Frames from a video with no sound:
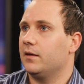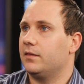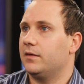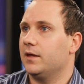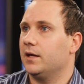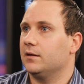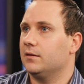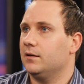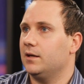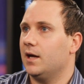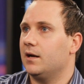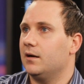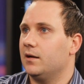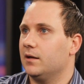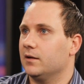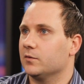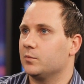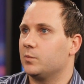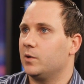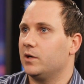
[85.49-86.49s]
I think the
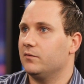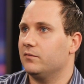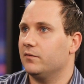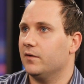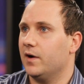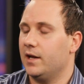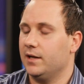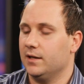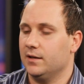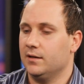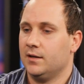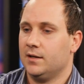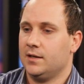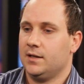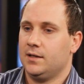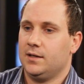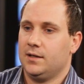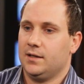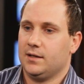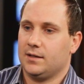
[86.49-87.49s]
editing is pretty fun
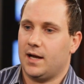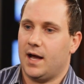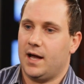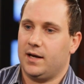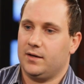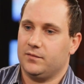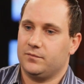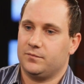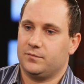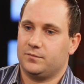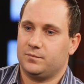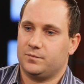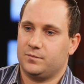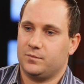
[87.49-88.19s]
and kind of